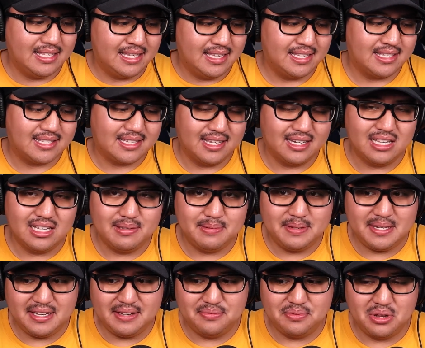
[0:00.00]
It's going to
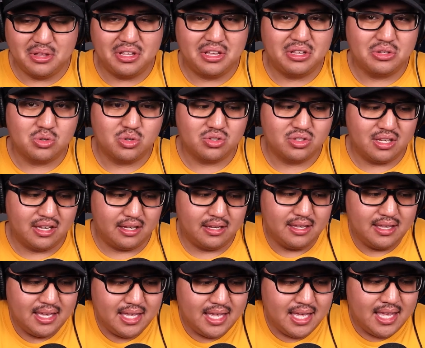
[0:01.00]
be really interesting.
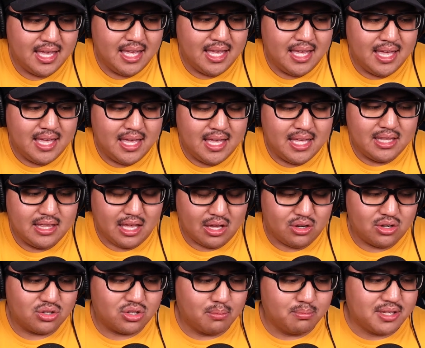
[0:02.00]
Now,
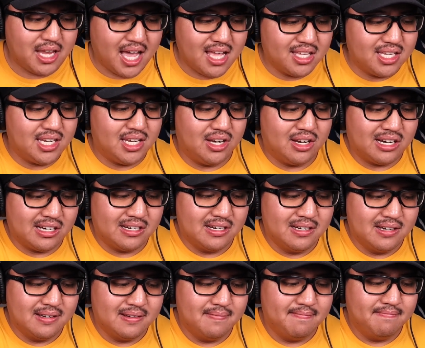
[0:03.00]
there's some talent here,
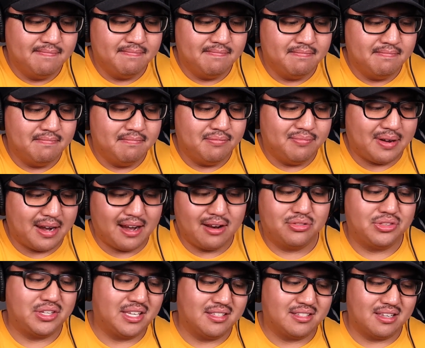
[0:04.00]
but I
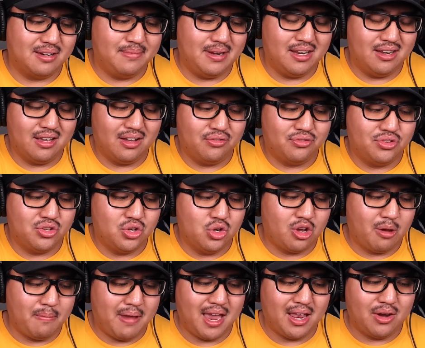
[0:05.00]
don't think it's going to be enough to
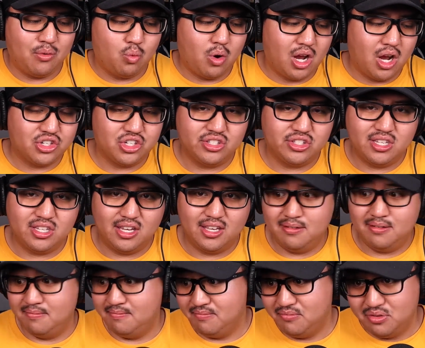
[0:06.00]
command
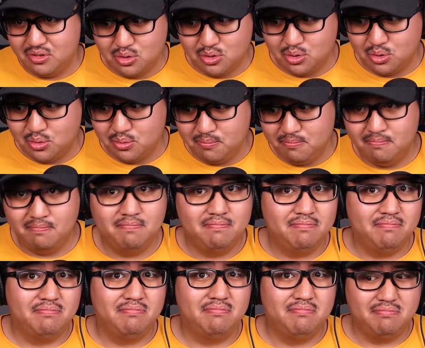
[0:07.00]
Washington to
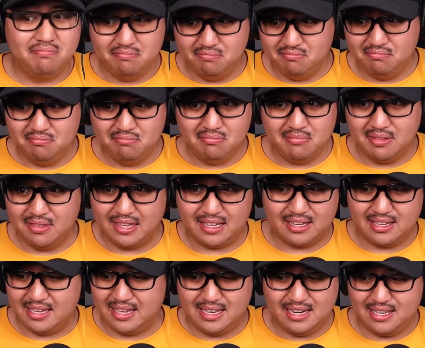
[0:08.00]

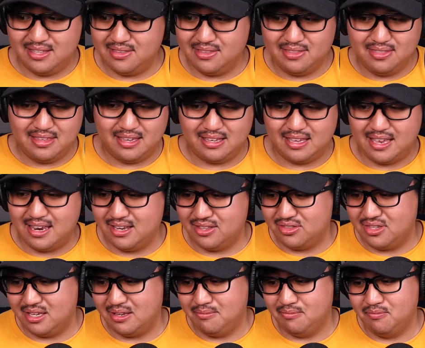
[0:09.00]

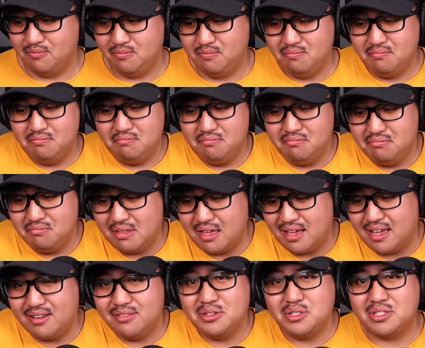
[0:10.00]
anything. No,
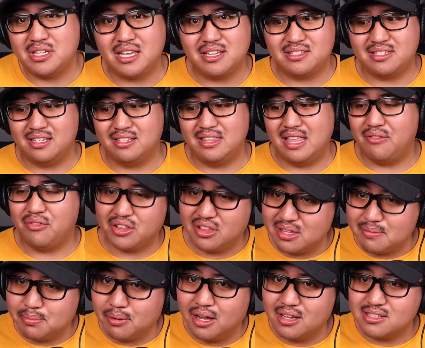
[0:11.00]
I wouldn't say
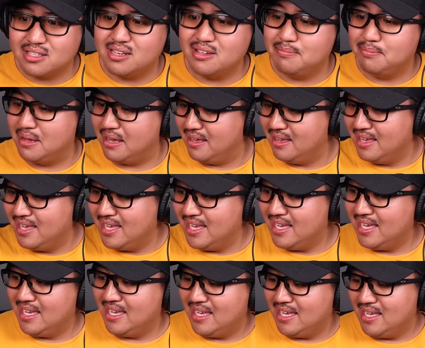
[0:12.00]
significantly positive, but
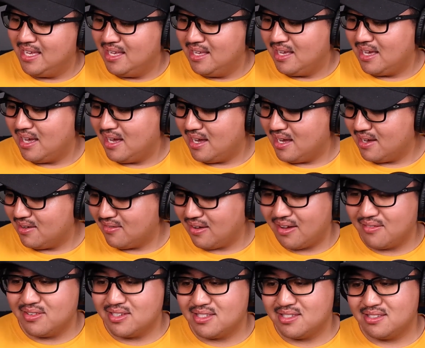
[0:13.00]

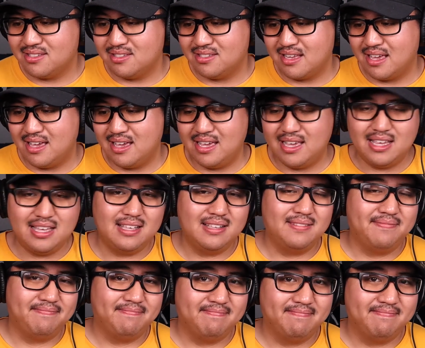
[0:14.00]
I would say,